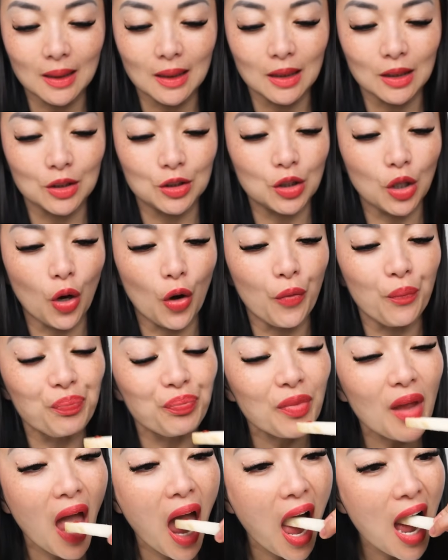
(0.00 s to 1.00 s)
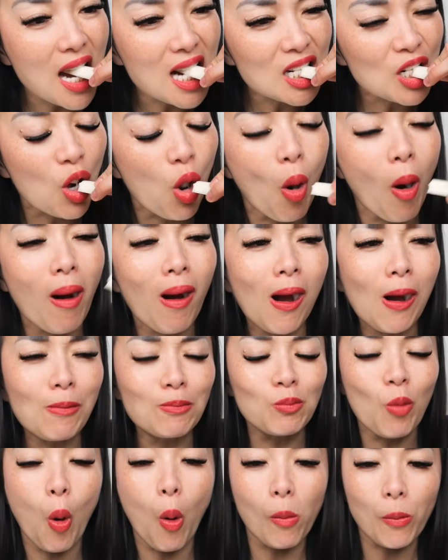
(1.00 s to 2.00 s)
So, a
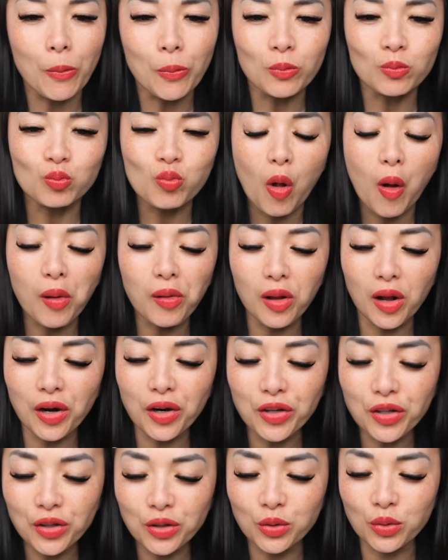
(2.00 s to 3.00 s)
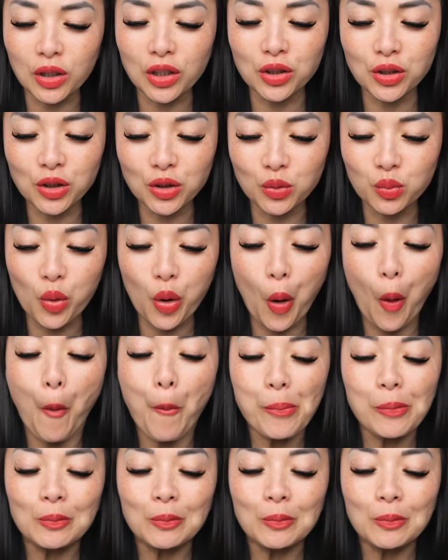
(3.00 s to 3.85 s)
lot of your questions were